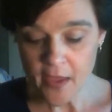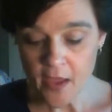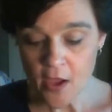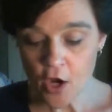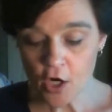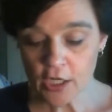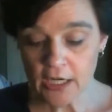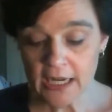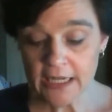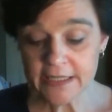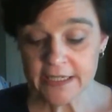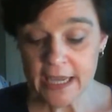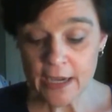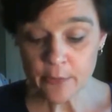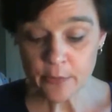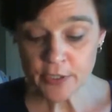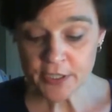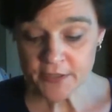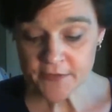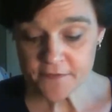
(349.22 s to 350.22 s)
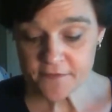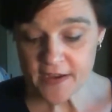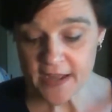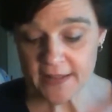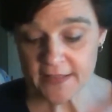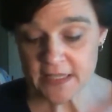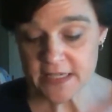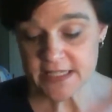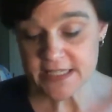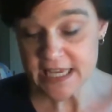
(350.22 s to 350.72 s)
All right, now we're going to
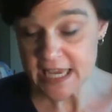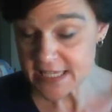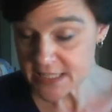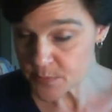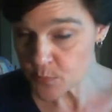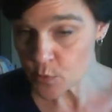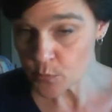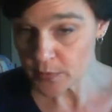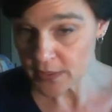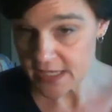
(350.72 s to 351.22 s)
find the decimal